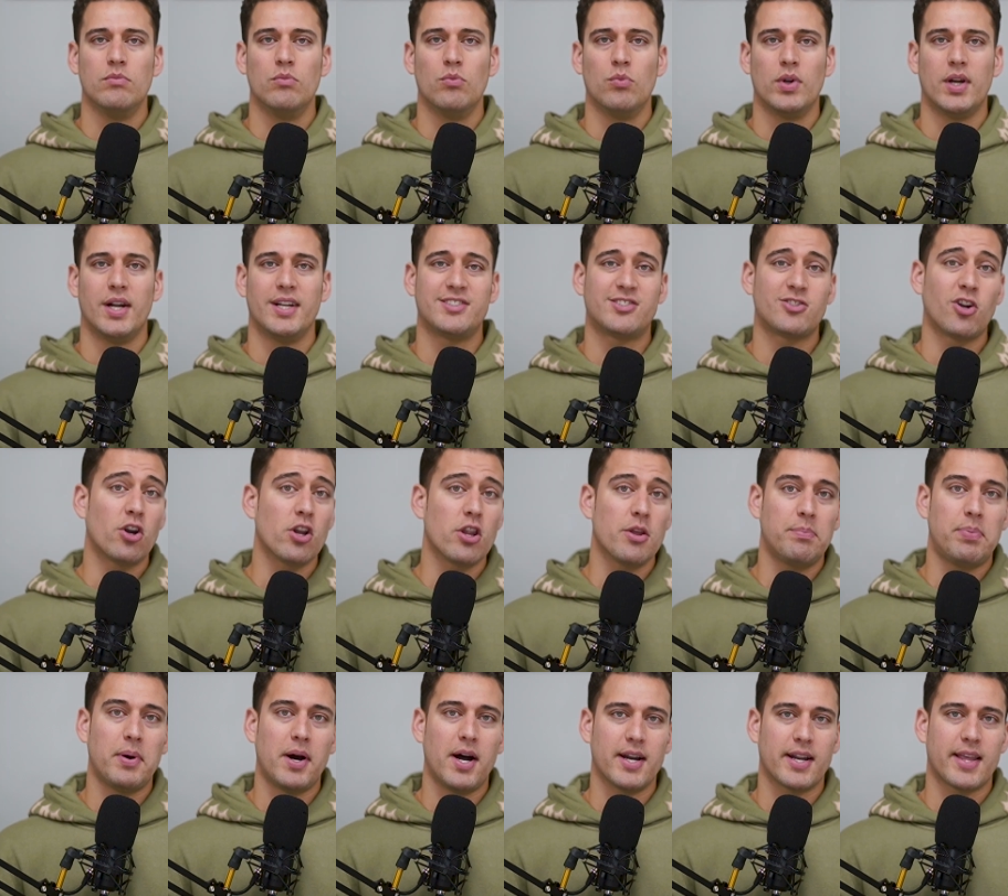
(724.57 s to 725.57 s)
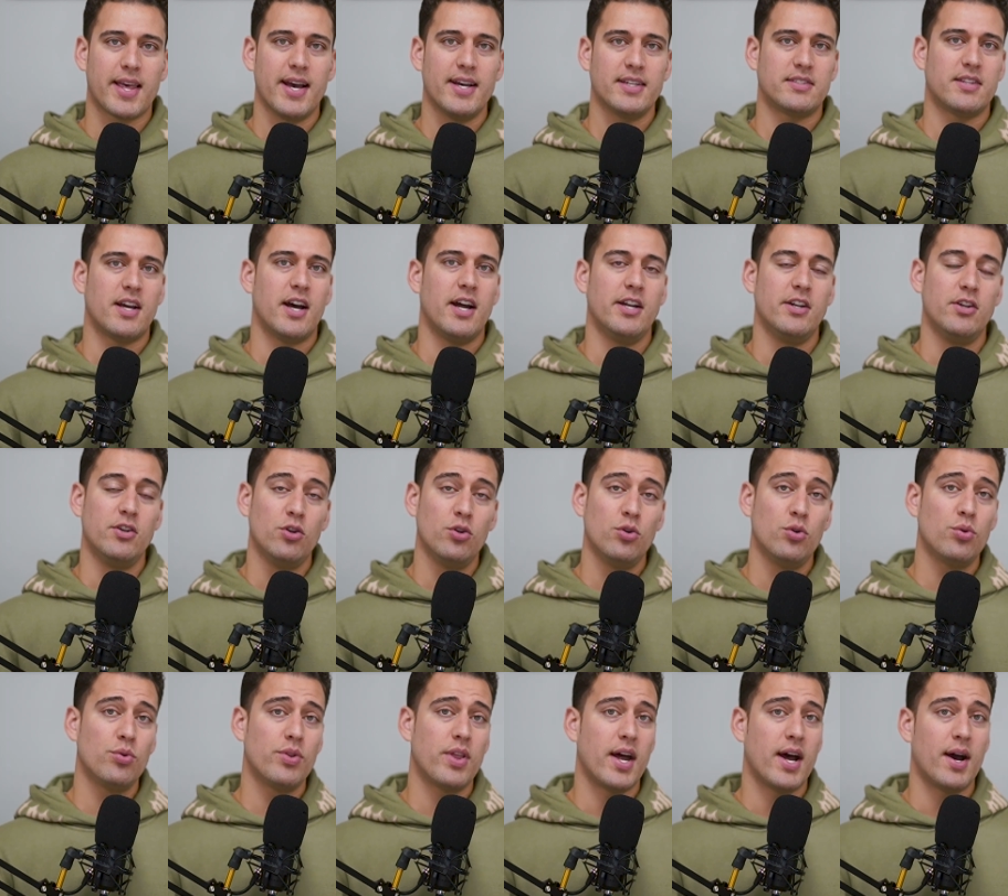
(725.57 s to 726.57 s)
When I started the podcast, I
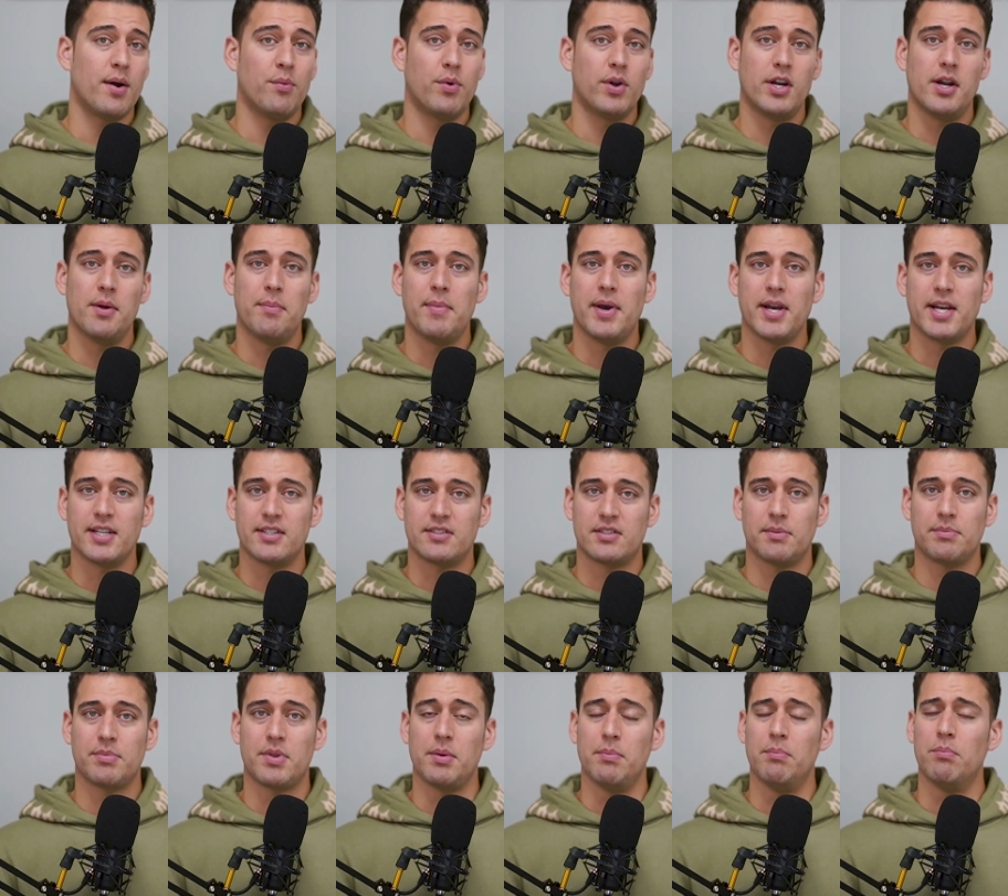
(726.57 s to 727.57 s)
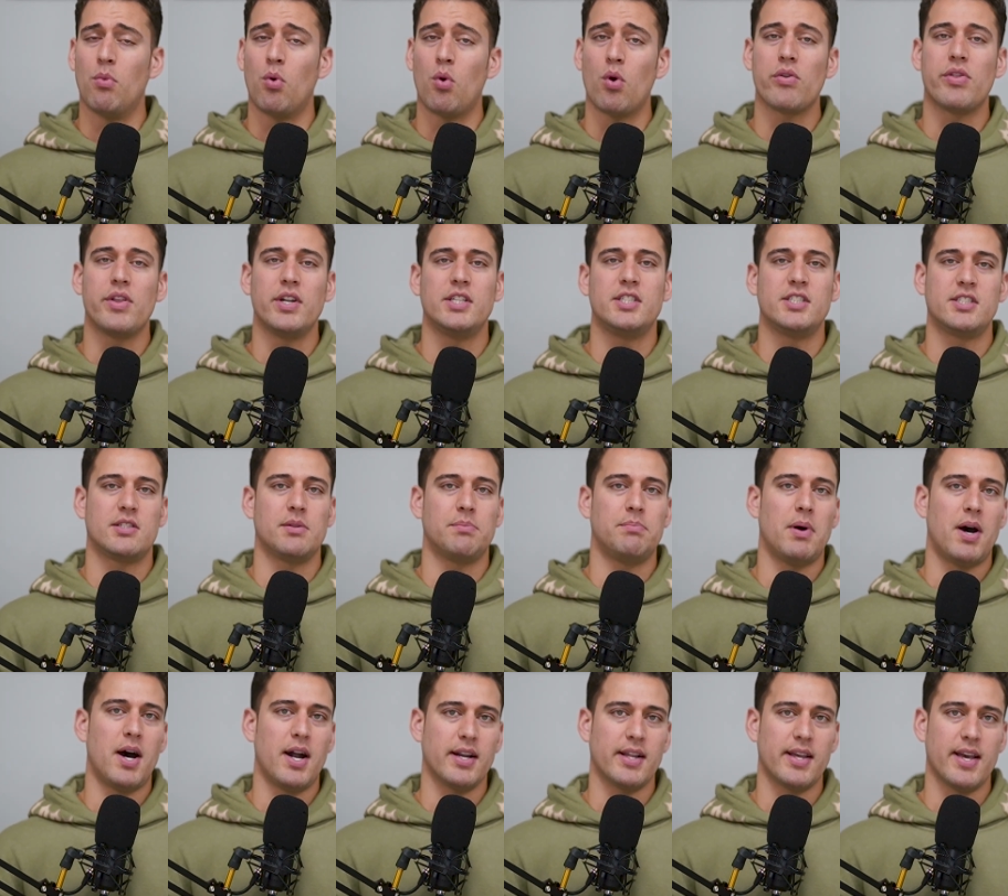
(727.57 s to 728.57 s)
knew that I wanted to make it something more than just a
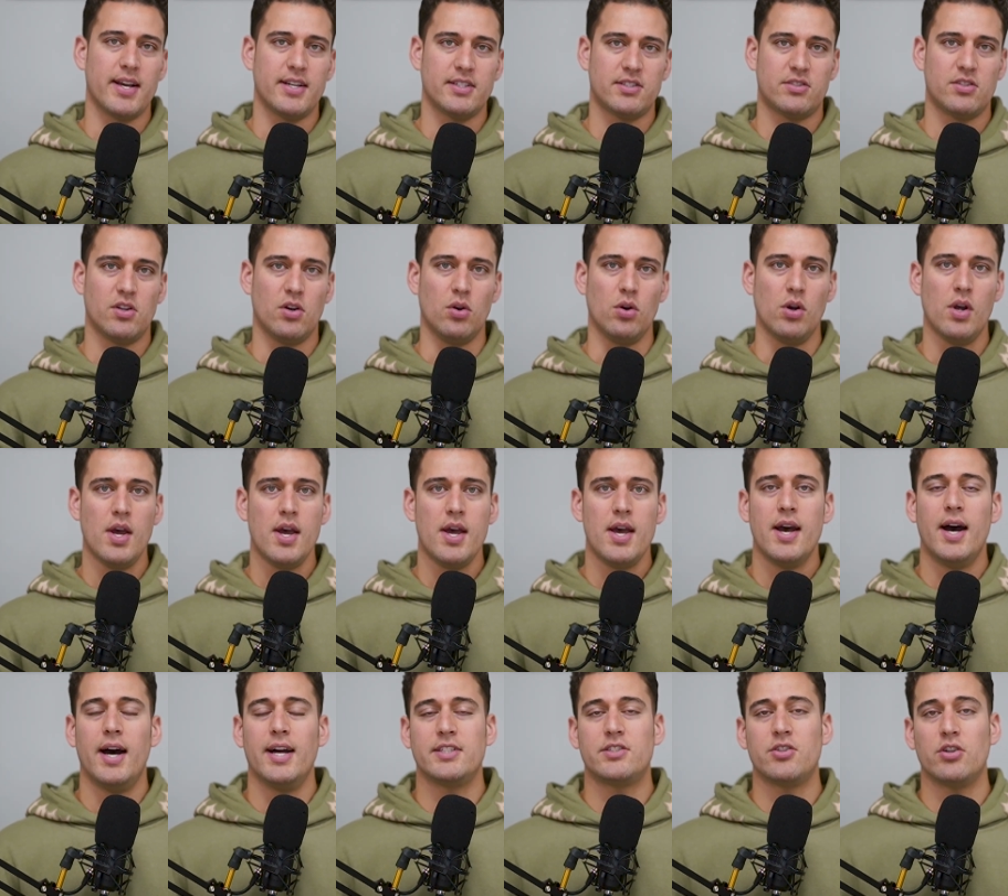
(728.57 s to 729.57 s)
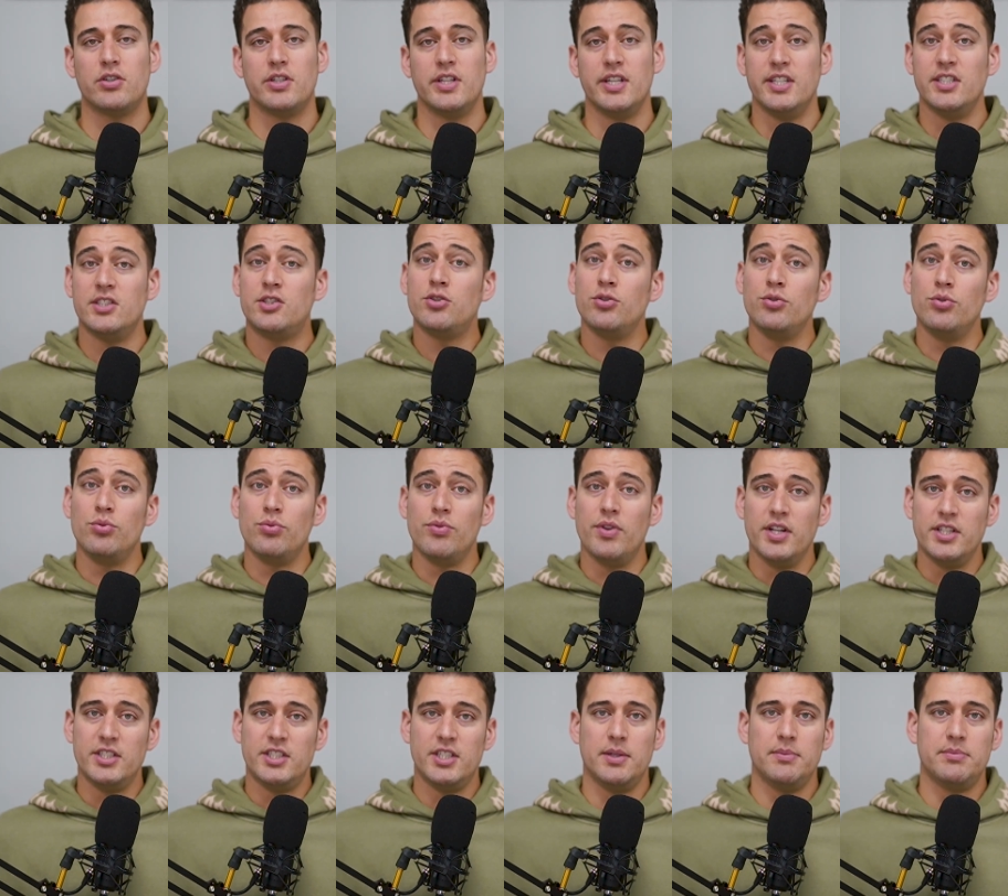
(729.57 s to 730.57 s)
podcast. So I turned it into the
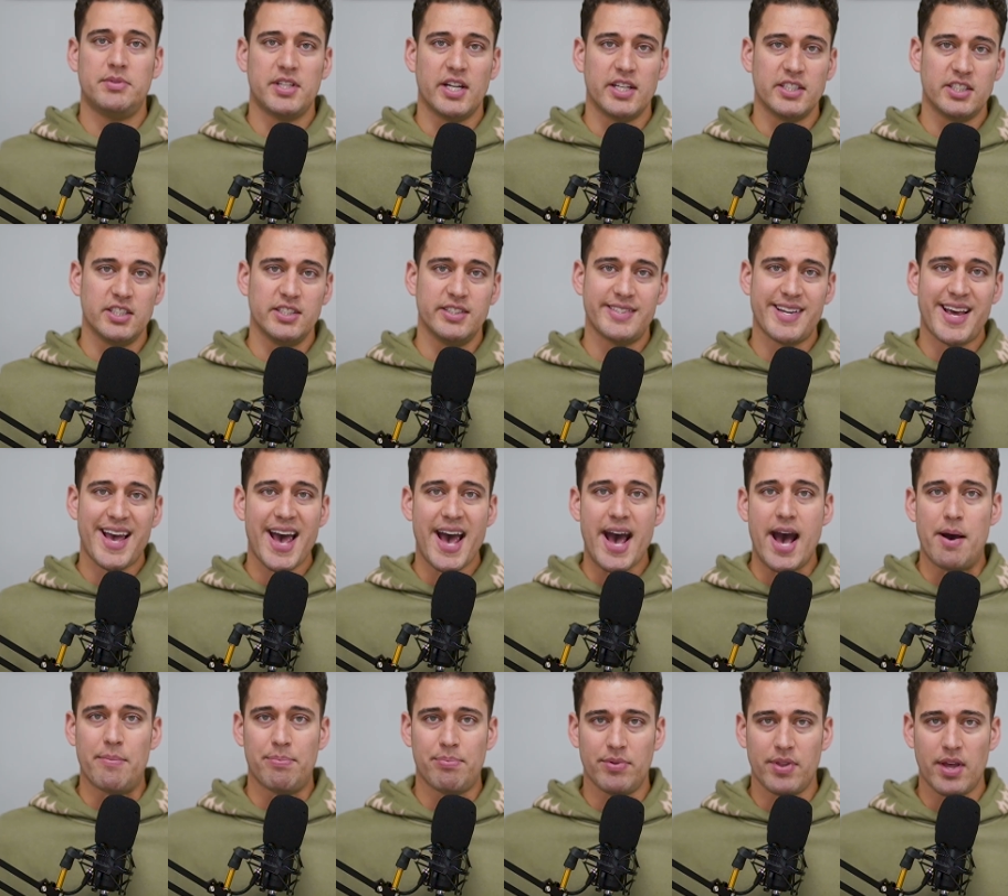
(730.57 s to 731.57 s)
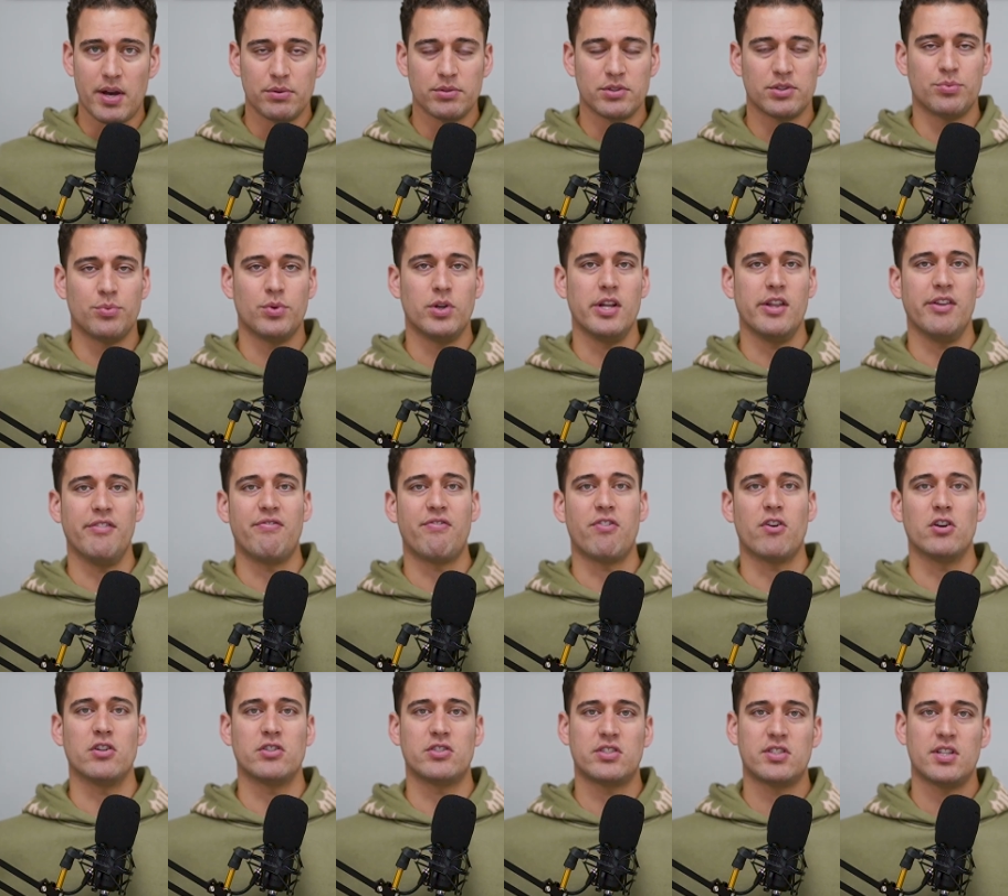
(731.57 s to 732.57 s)
Gym Sessions app. That was one of the
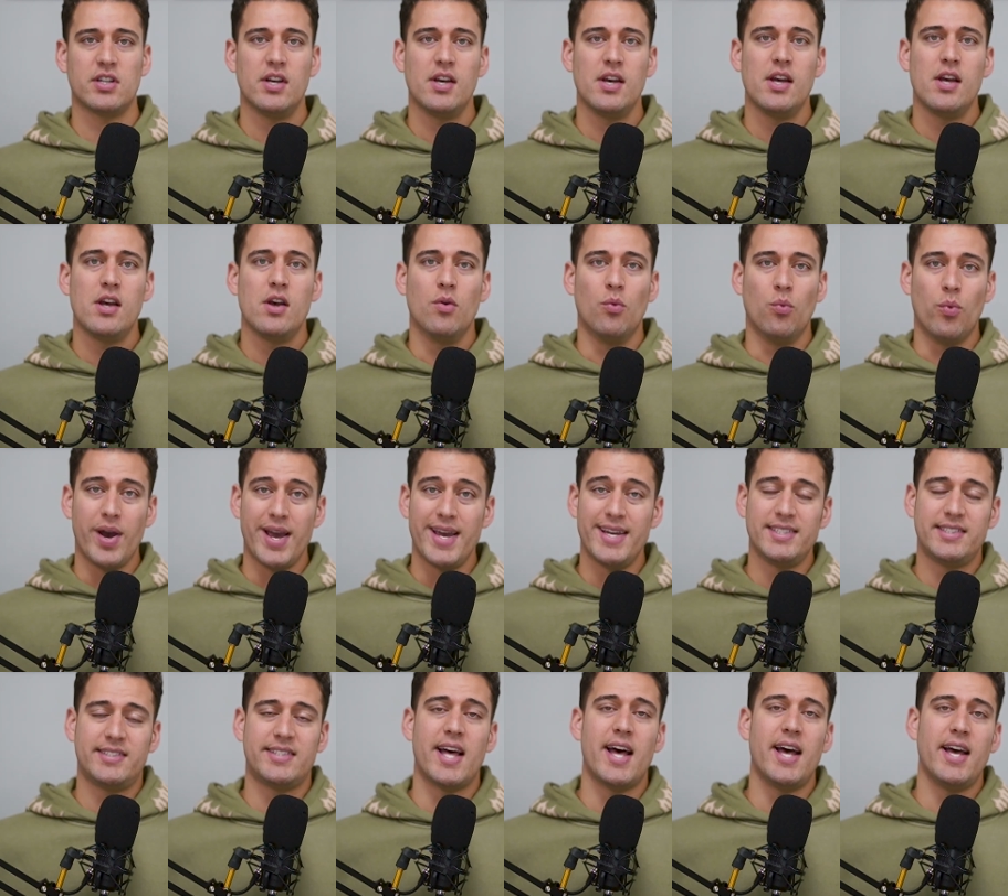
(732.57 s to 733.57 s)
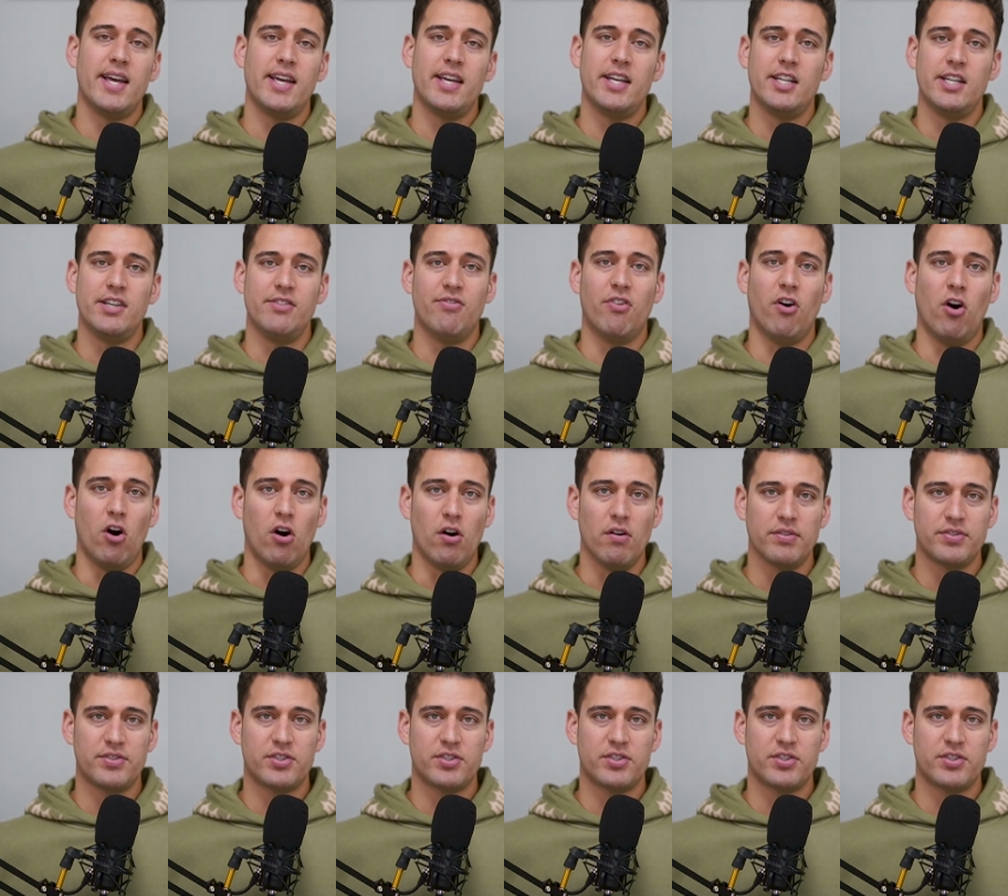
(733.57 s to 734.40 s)
first ways that it evolved.